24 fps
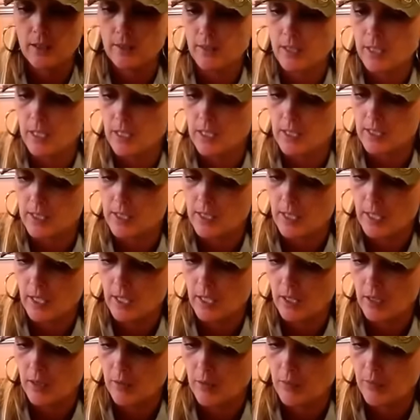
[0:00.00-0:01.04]
These,
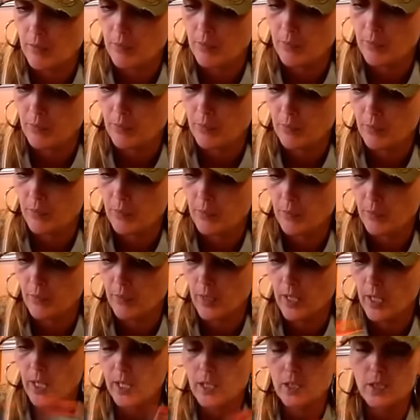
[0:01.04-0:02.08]
um,
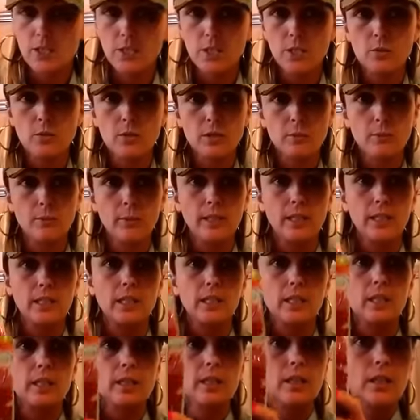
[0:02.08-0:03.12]
I got two of the
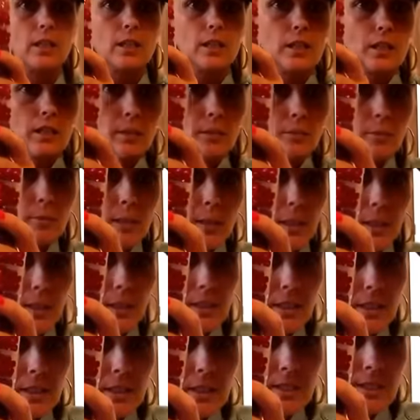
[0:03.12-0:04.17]
pink
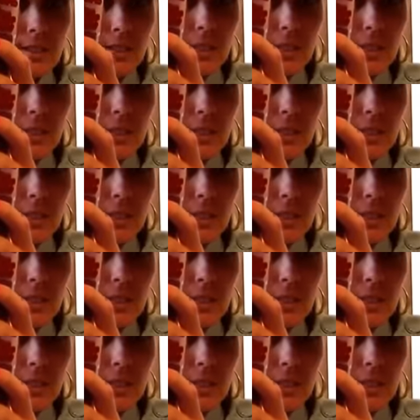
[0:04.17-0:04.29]
but these